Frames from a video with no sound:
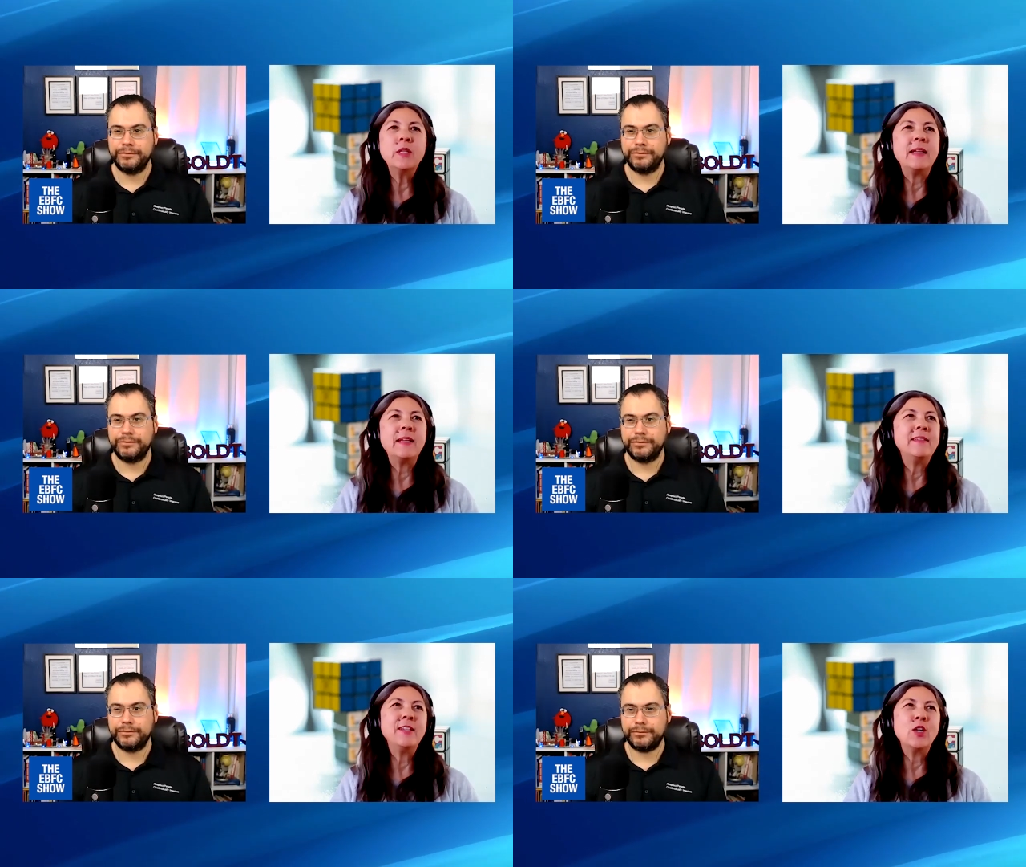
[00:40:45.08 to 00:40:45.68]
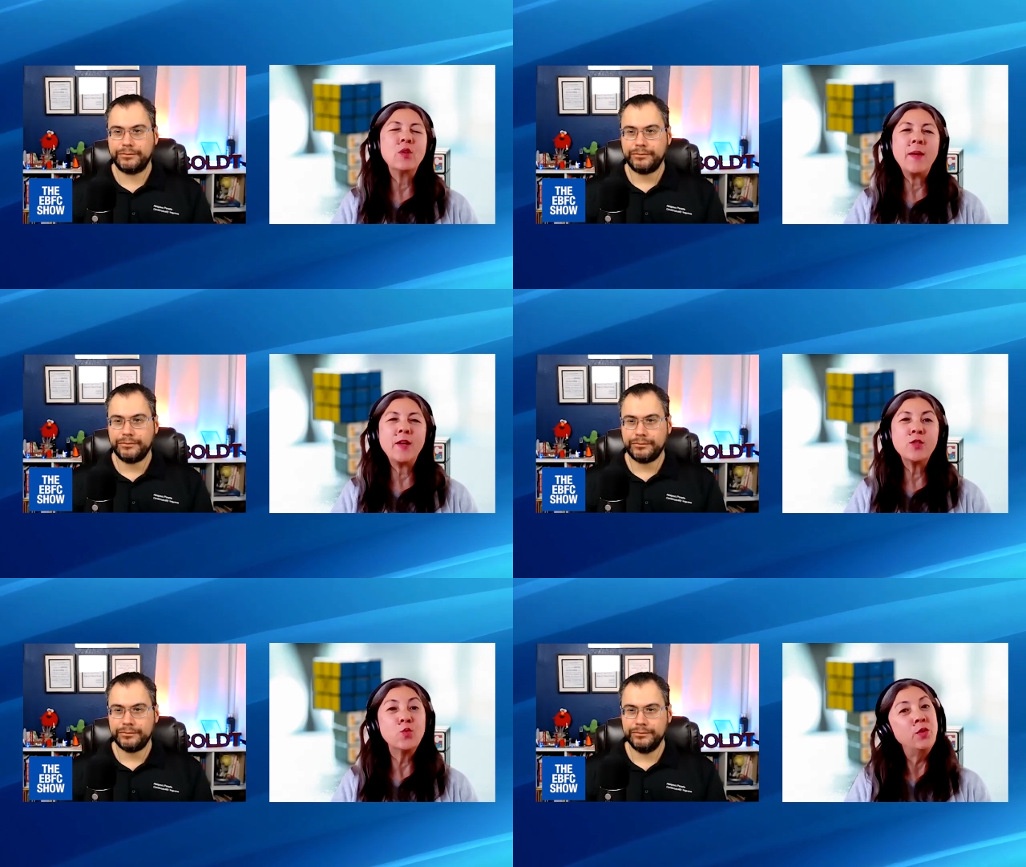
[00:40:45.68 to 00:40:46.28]
Speaker 1: and you know, we're
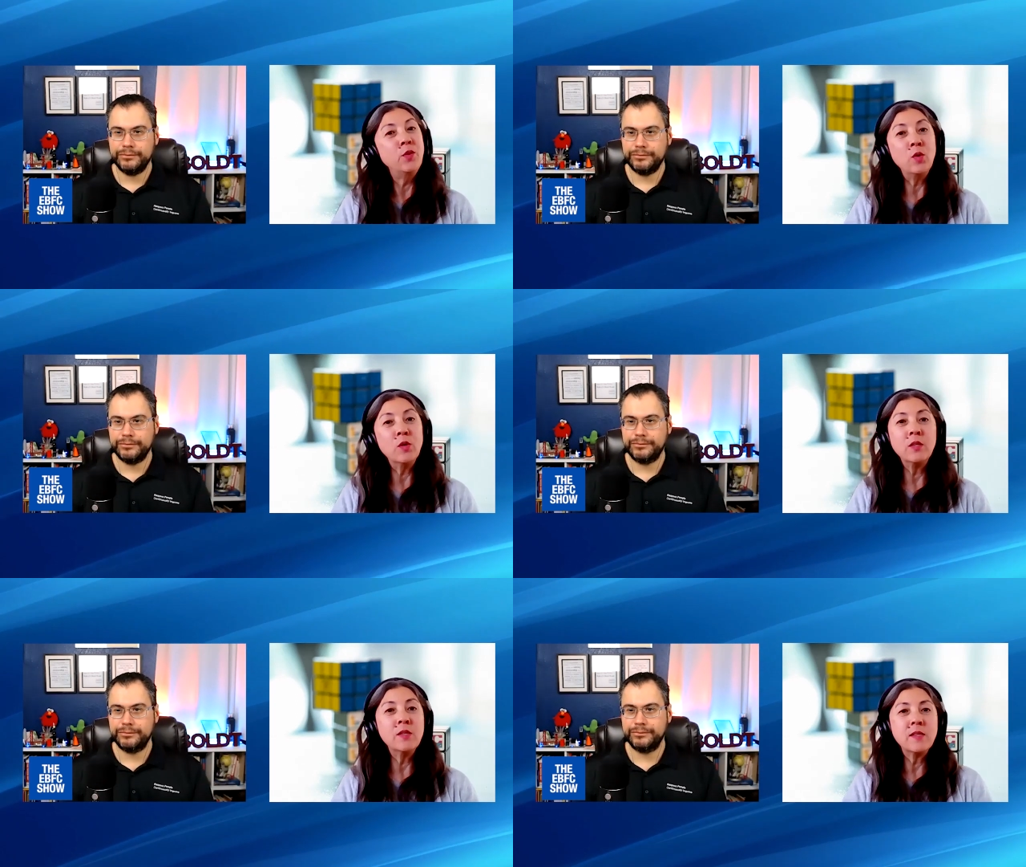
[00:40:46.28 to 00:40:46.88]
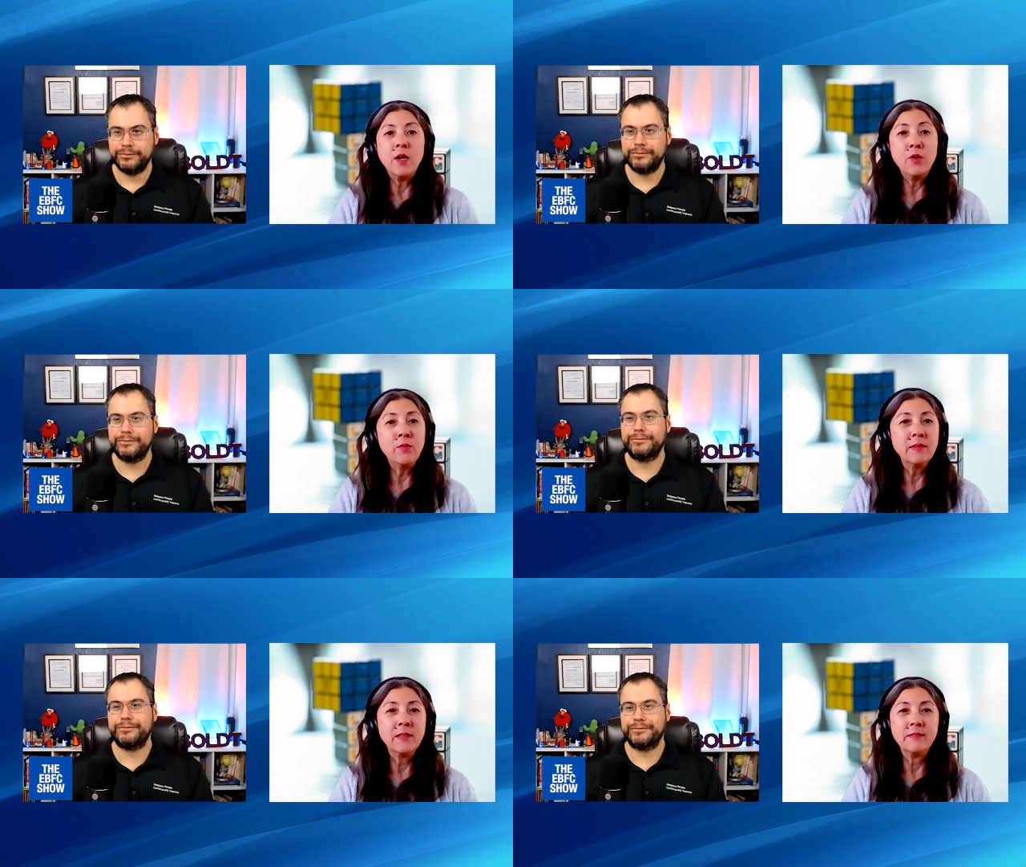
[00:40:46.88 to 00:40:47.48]
about to rule the world.
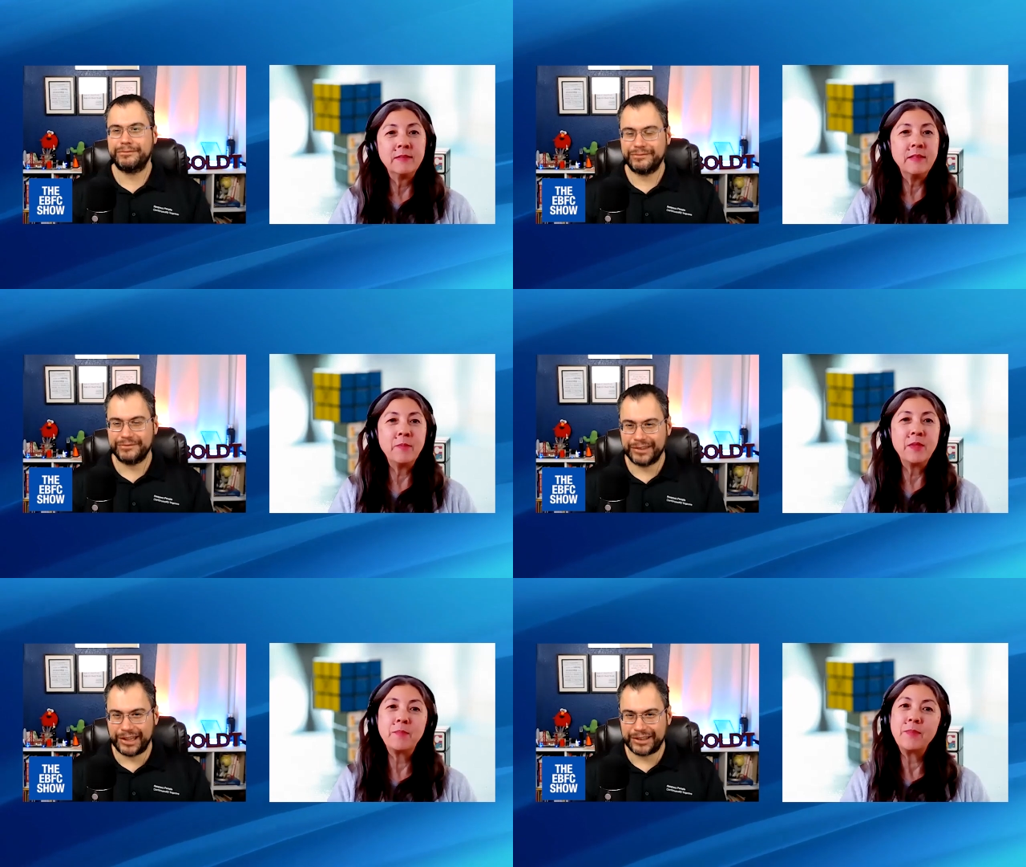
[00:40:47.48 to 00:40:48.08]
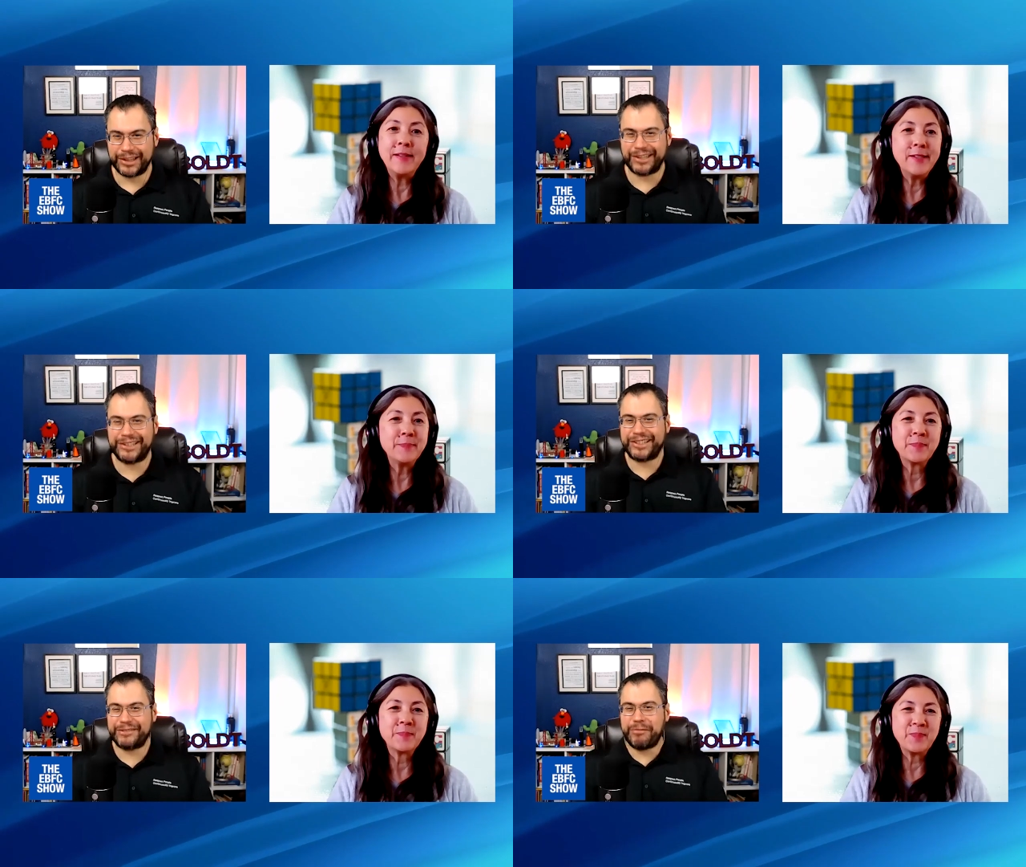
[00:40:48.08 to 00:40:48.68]
So that's,
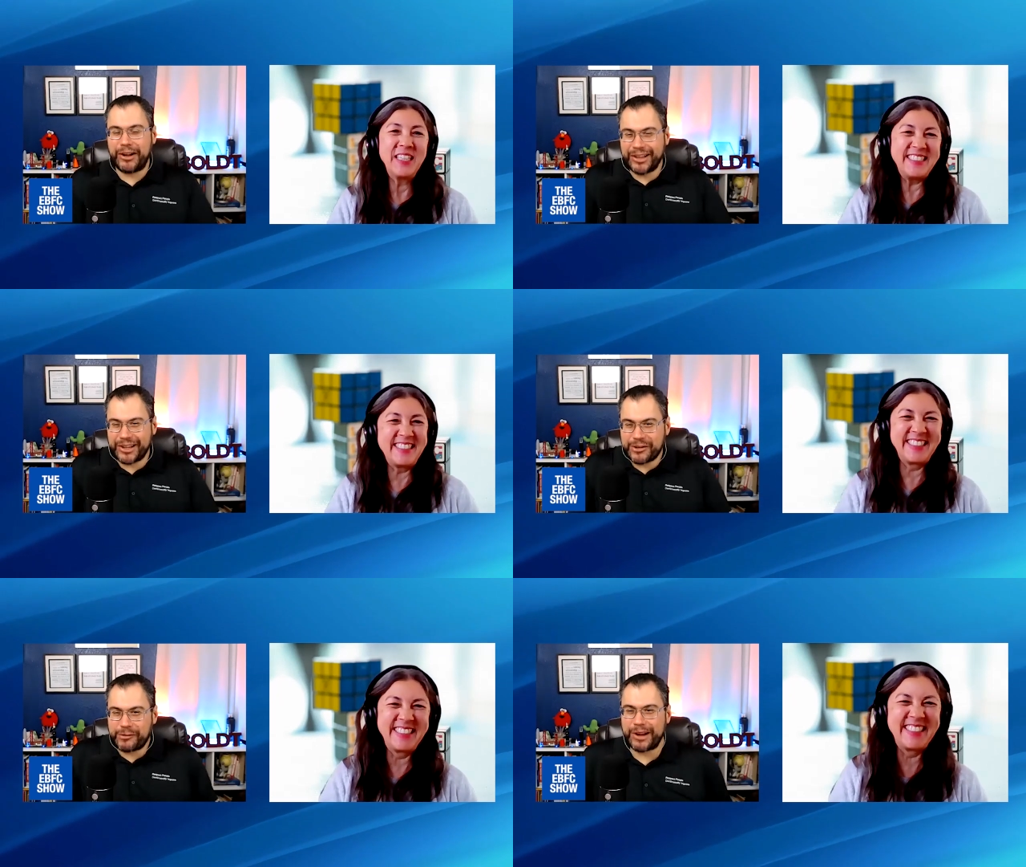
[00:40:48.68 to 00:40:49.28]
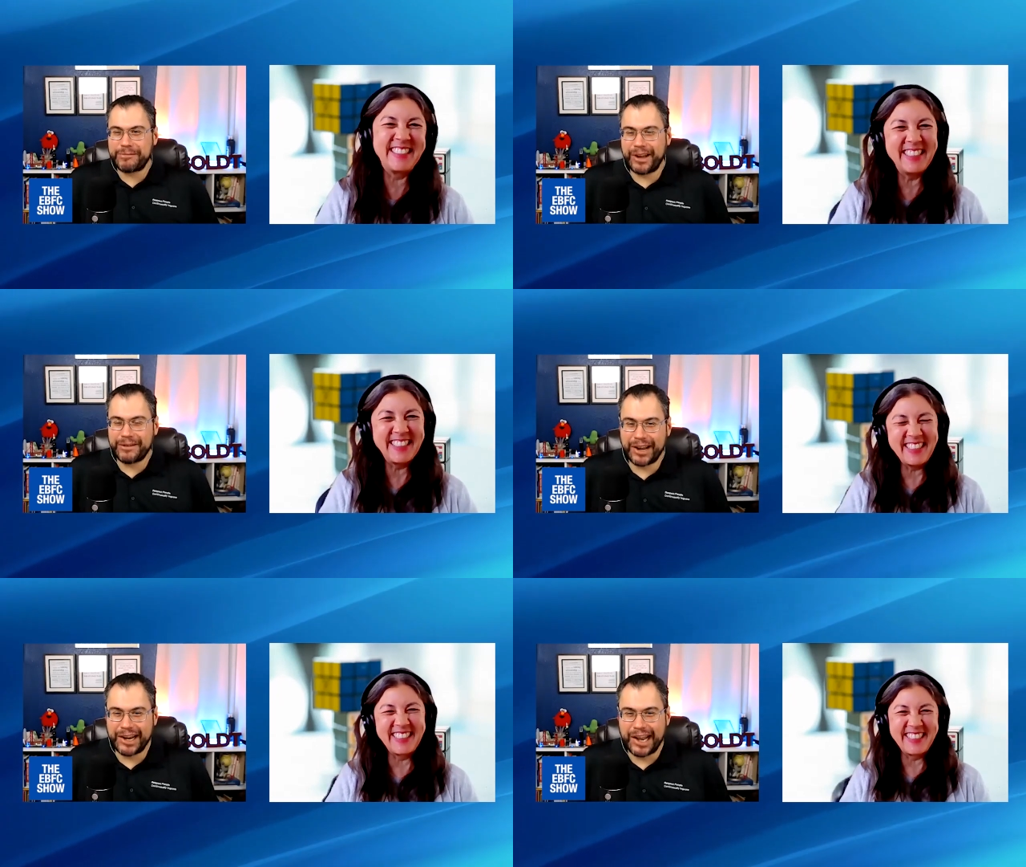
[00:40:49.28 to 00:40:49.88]
that's
Speaker 2: Paula, you've read my mind.